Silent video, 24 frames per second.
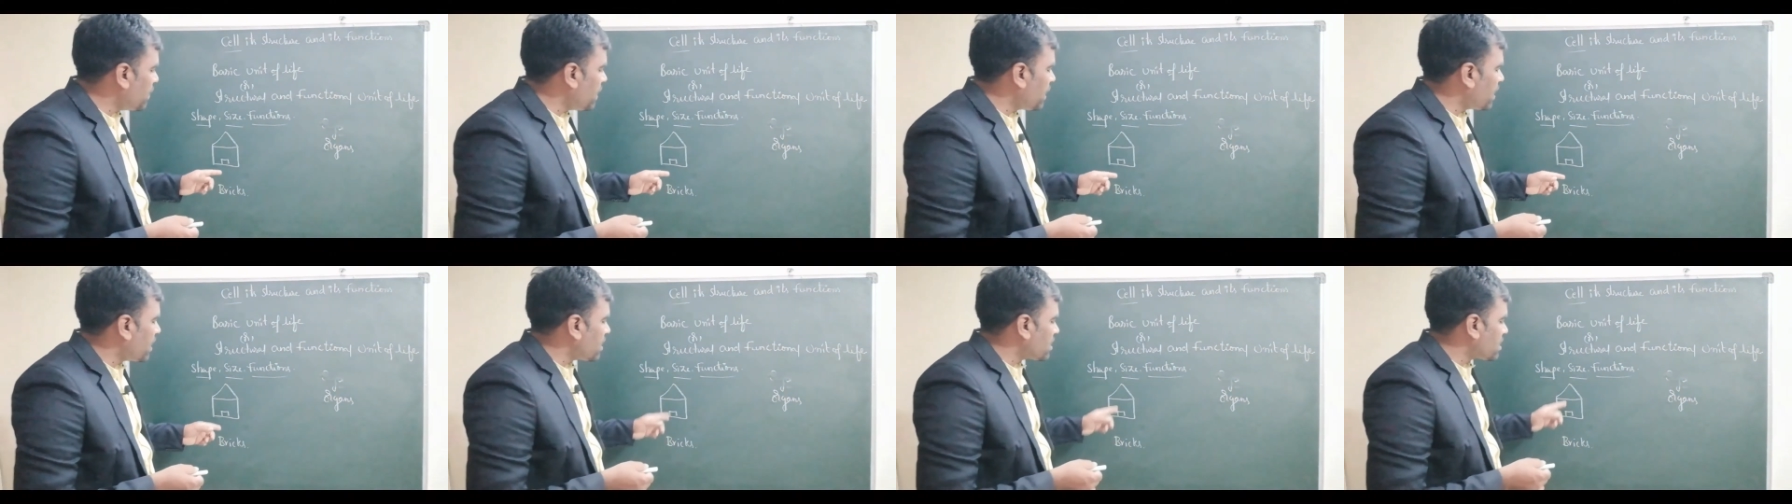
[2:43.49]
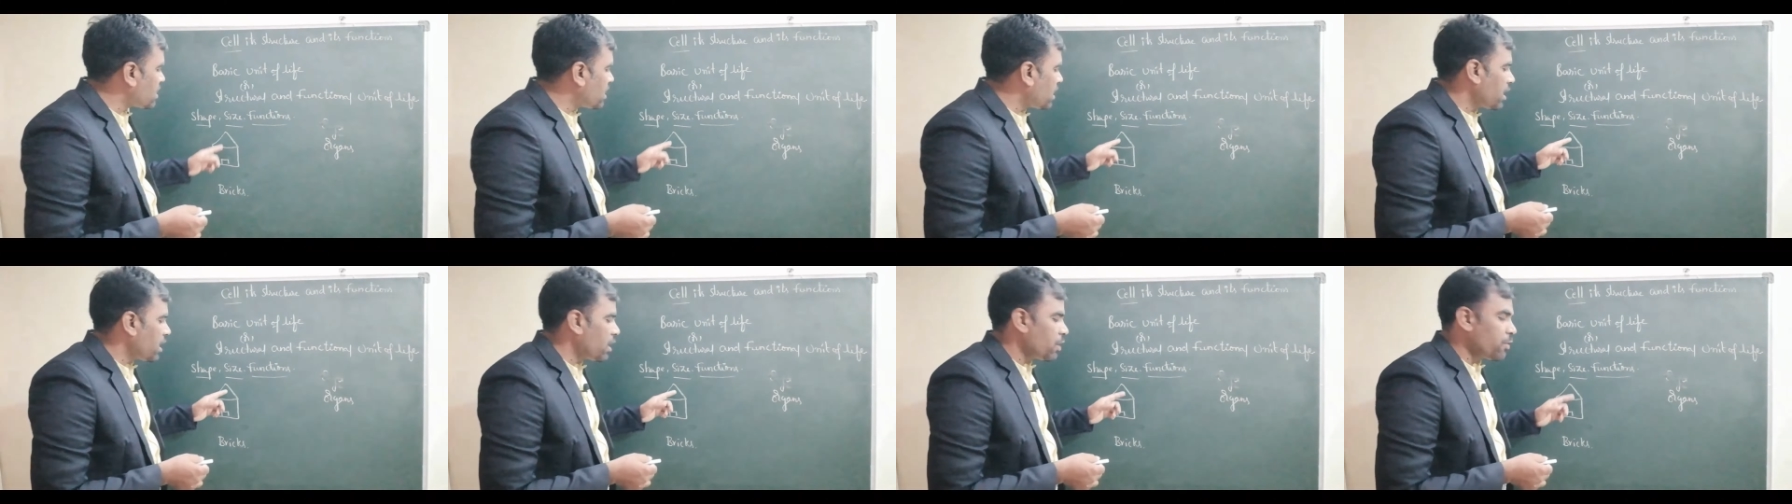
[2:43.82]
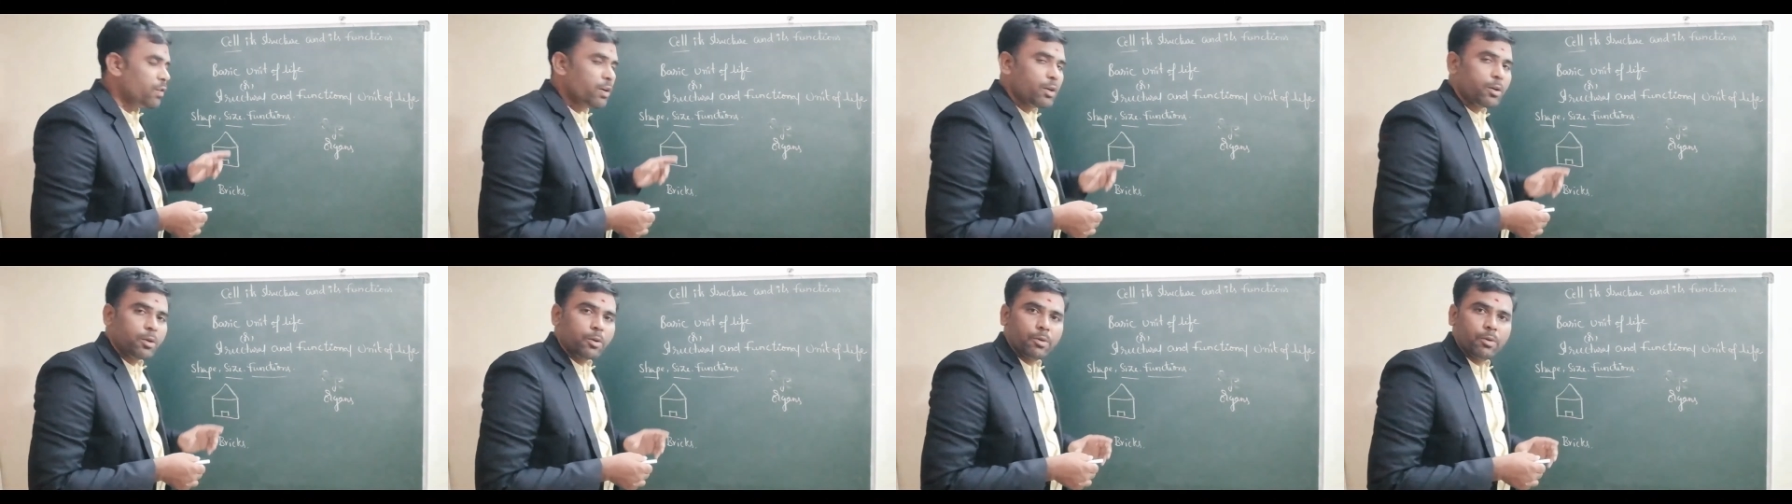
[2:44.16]
materials are
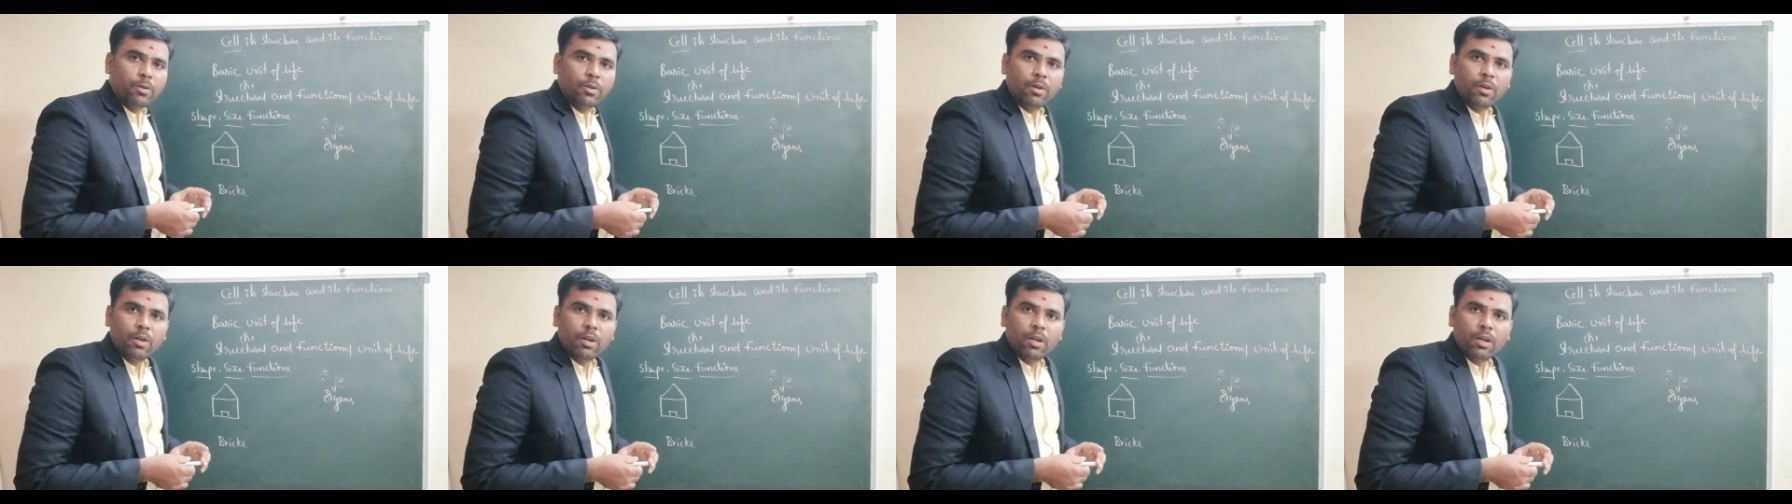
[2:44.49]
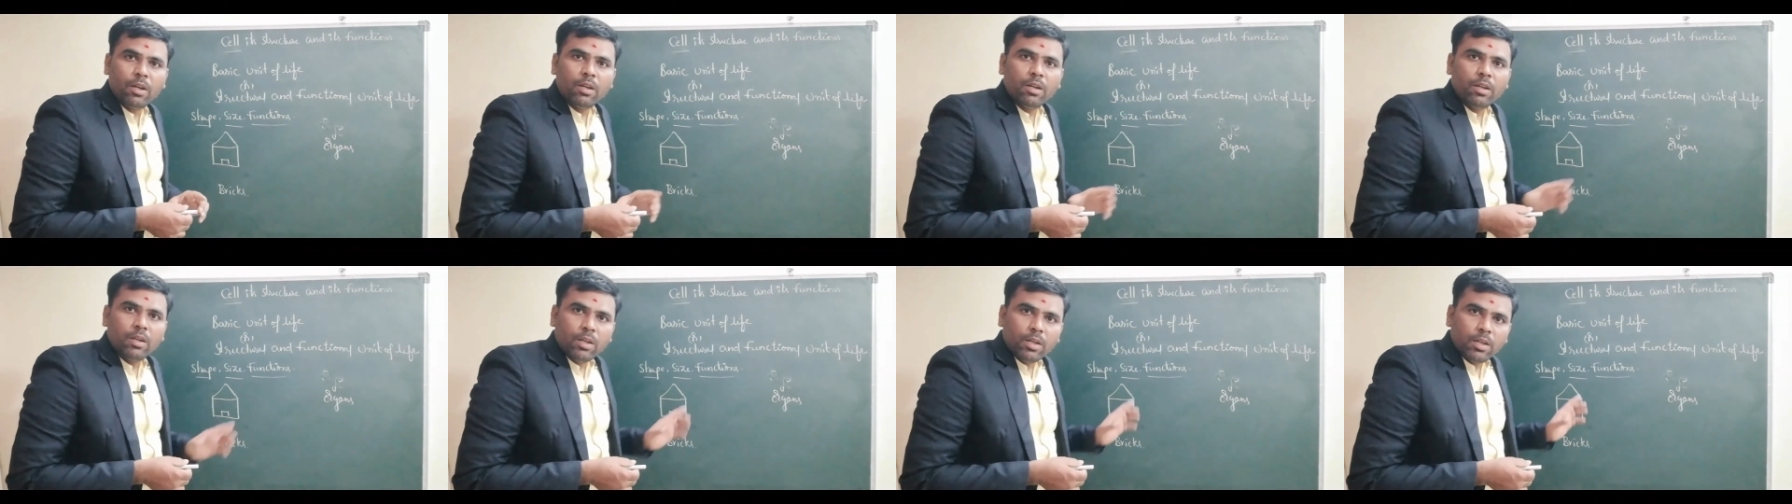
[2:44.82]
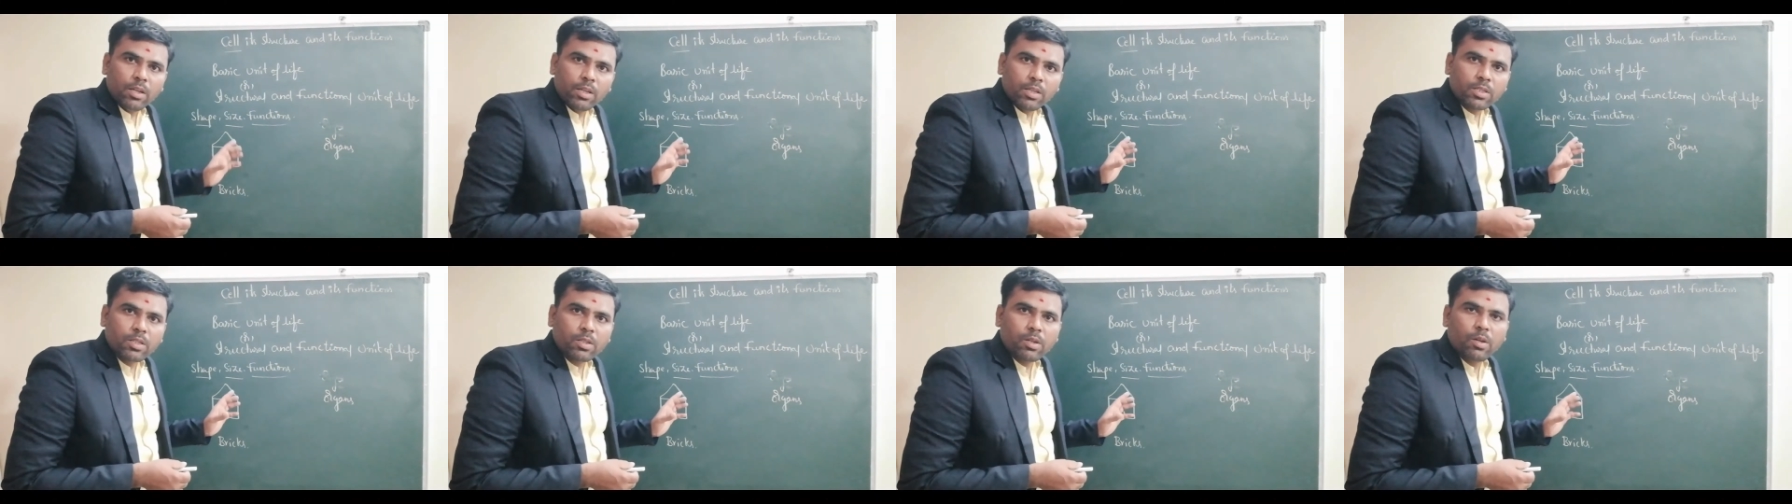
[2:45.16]
required to
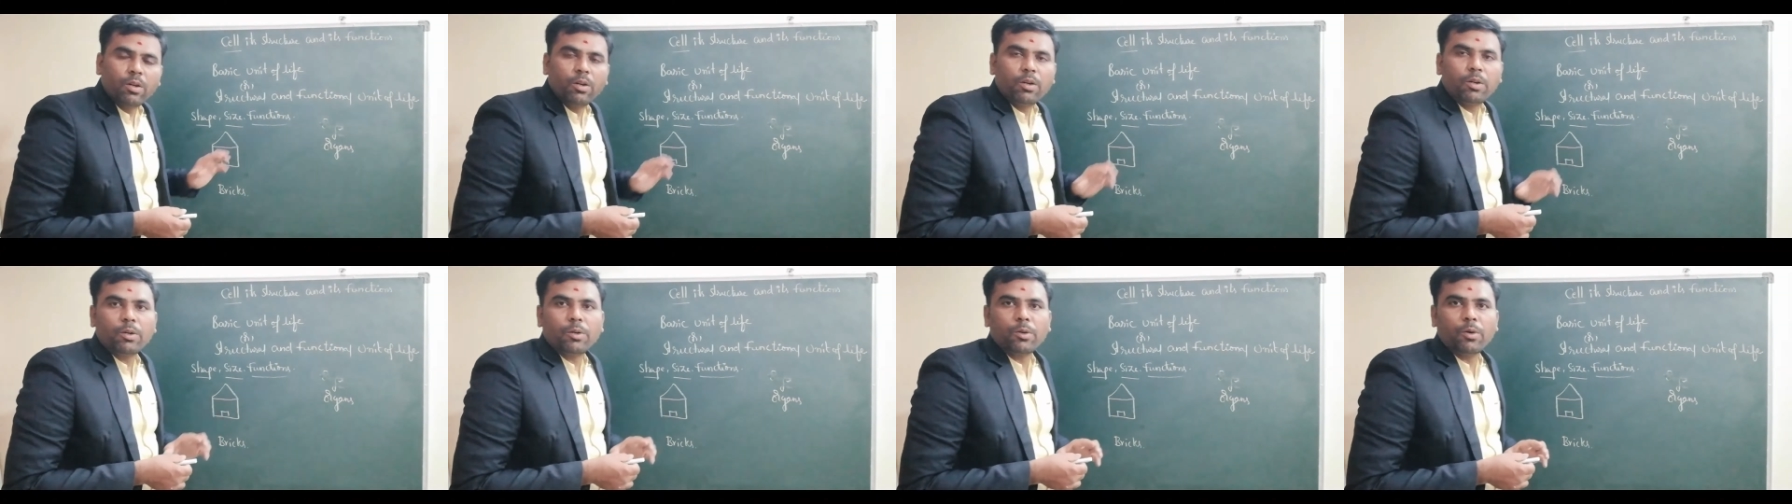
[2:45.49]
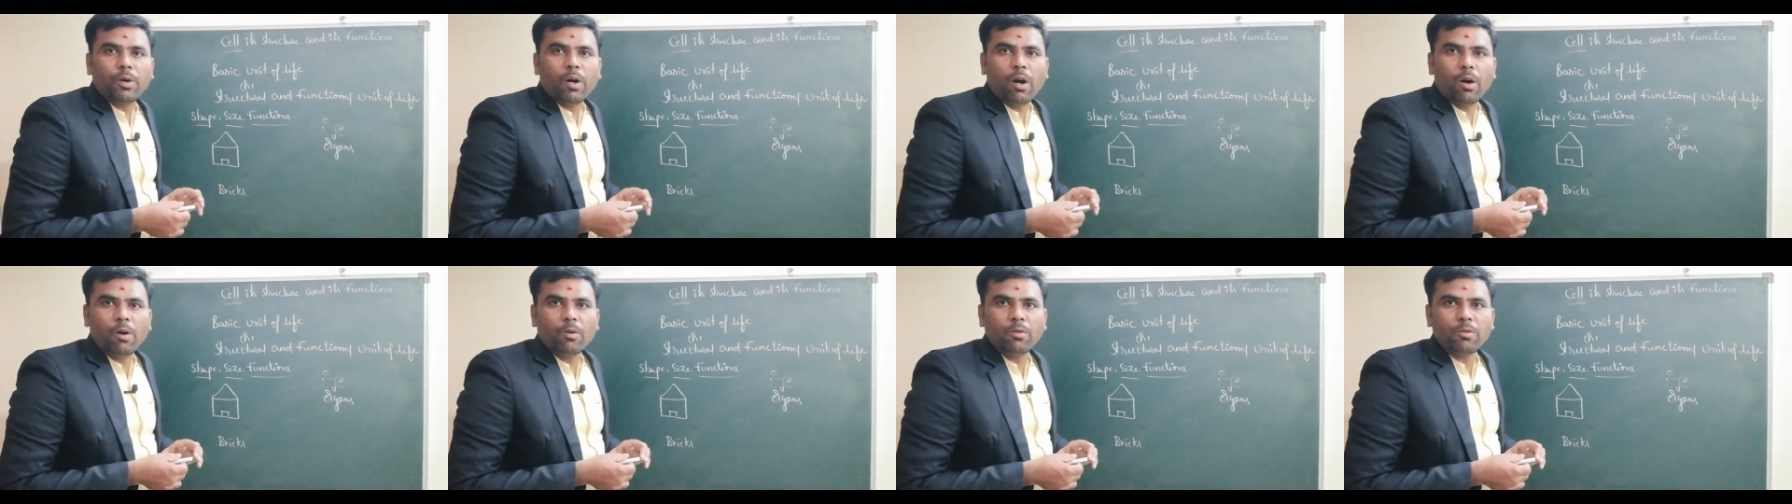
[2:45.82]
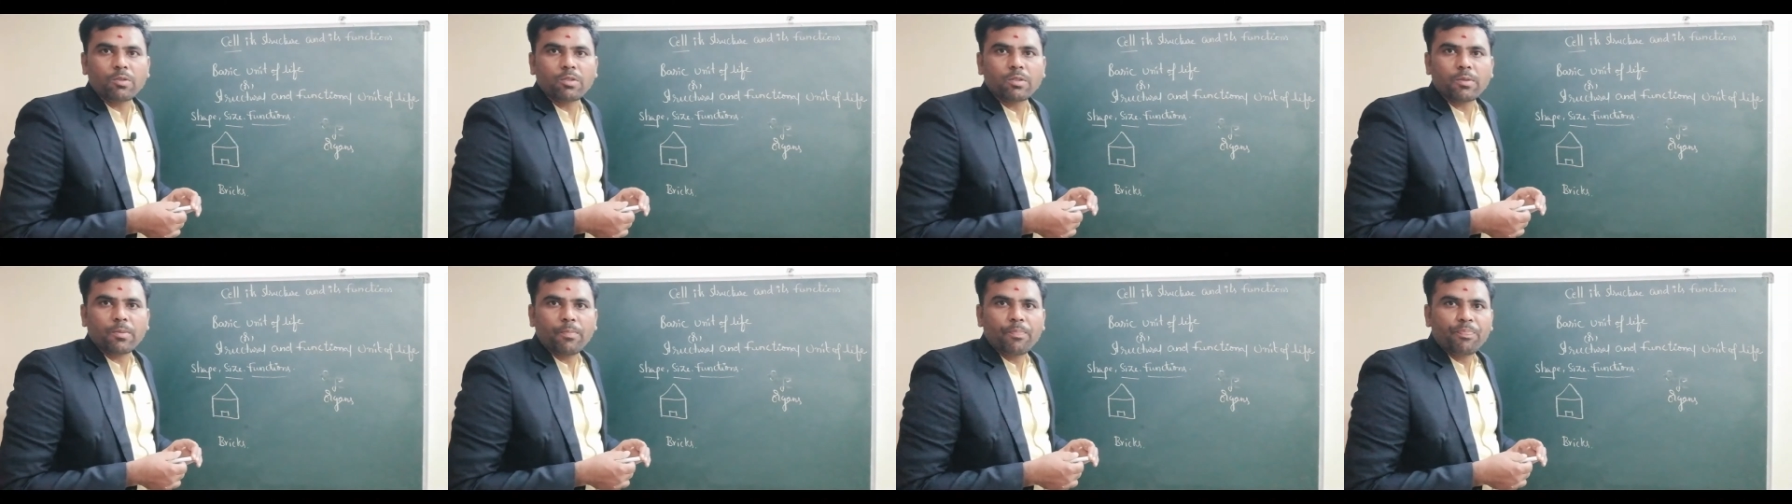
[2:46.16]

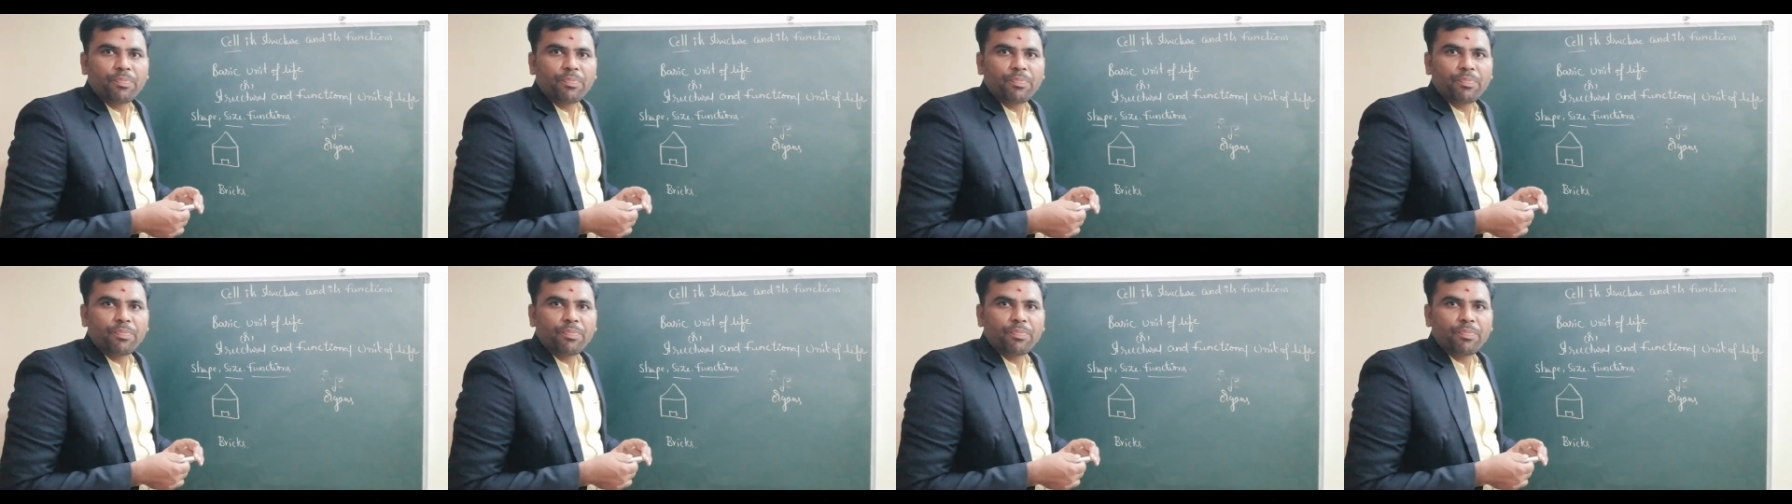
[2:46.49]
house.